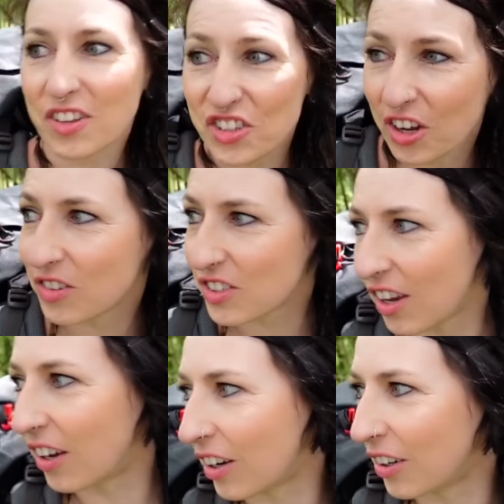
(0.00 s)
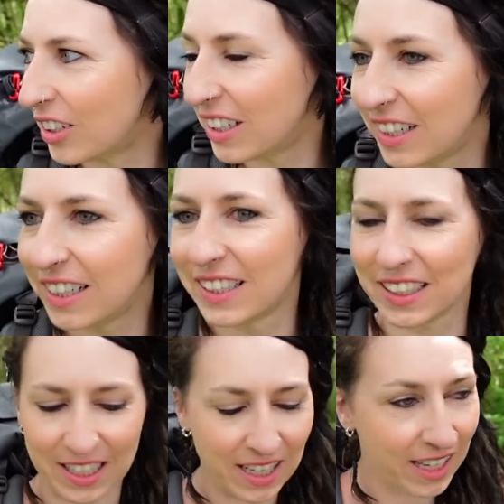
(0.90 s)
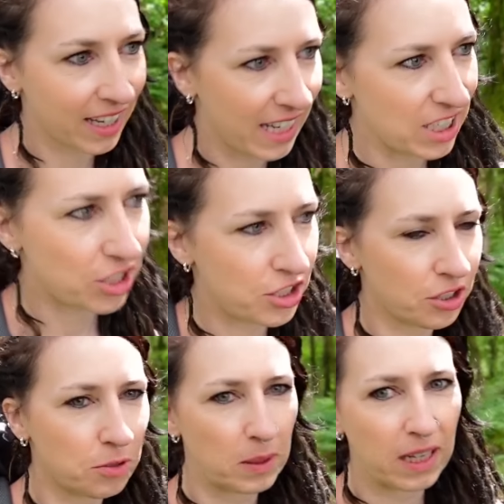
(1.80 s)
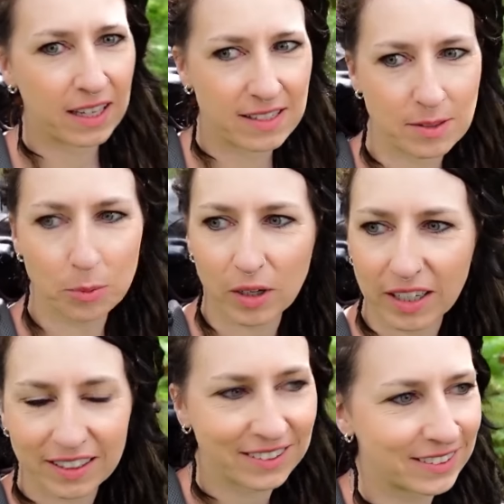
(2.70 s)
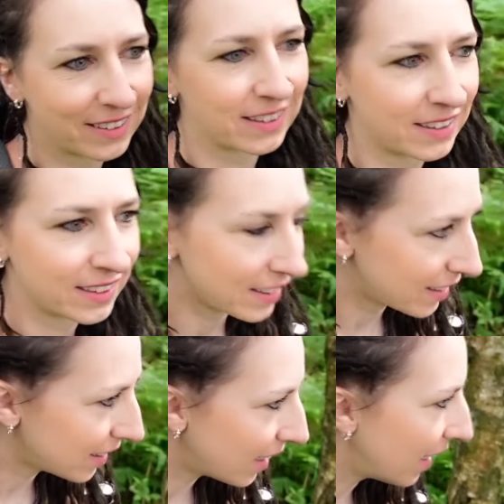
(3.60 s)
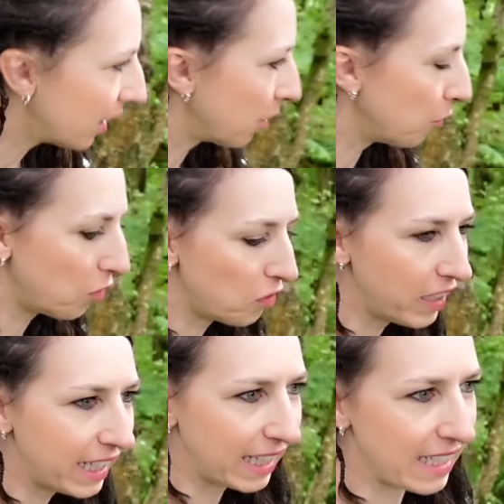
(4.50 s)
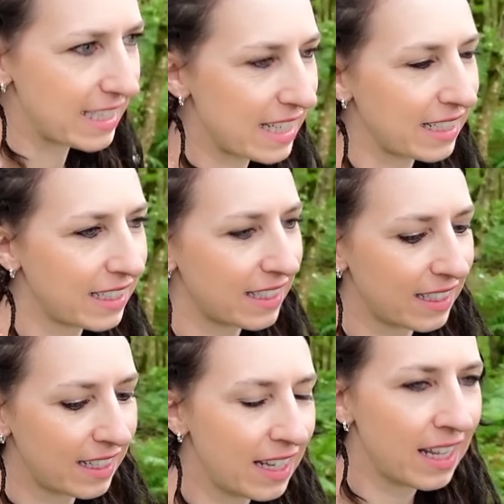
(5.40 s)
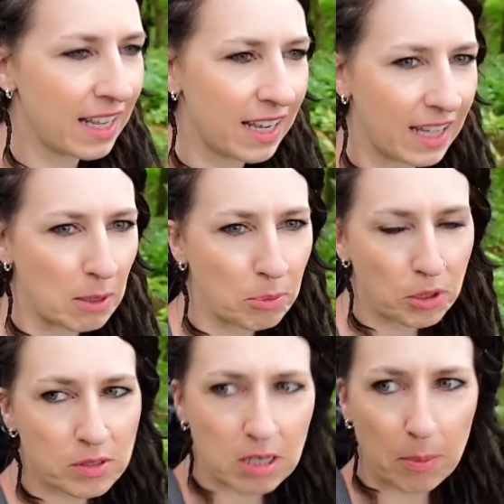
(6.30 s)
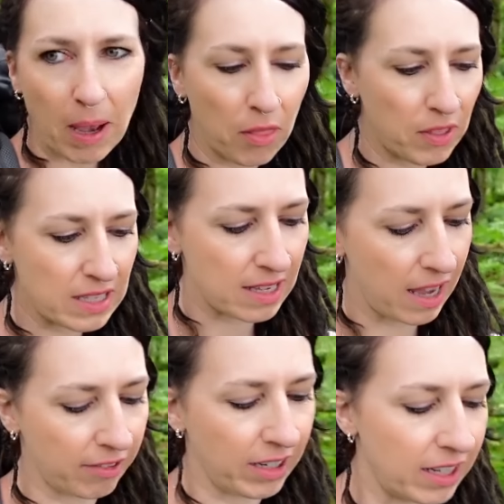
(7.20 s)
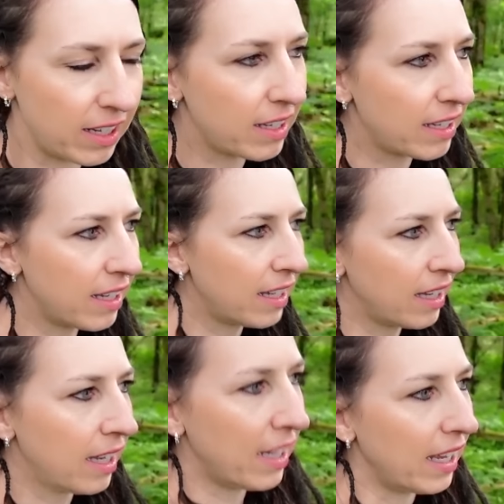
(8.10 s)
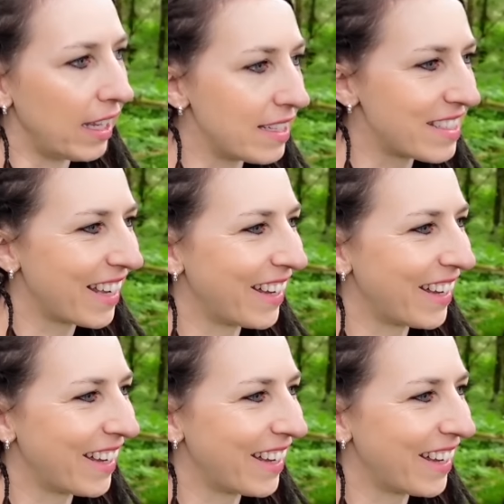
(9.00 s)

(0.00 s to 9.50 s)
stone circle should be here somewhere. I can feel it. And the beauty about this area is,